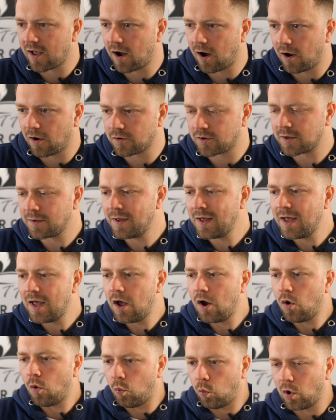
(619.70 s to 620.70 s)
cars.
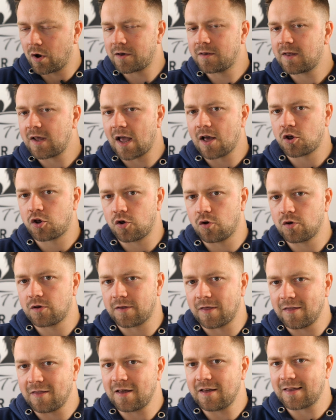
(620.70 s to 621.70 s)
One of the issues
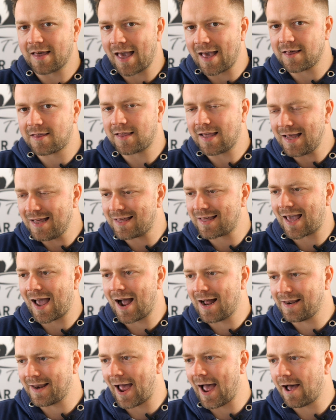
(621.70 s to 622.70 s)
that these STs
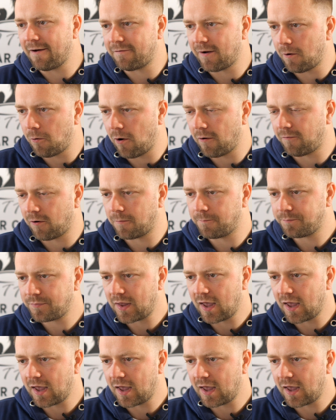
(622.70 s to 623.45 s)
can have, however,